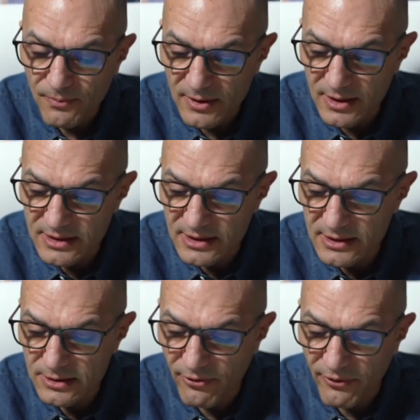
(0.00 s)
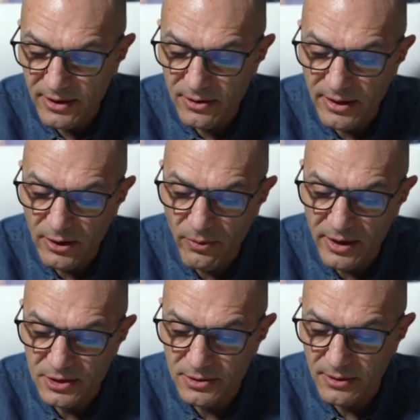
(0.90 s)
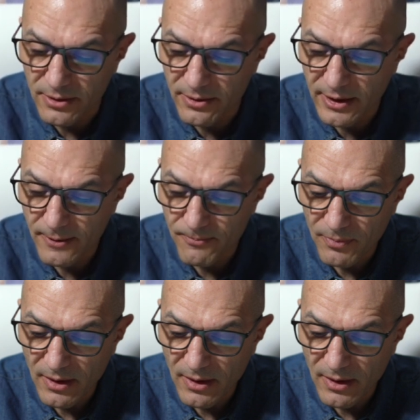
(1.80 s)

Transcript: this is the final equation, okay?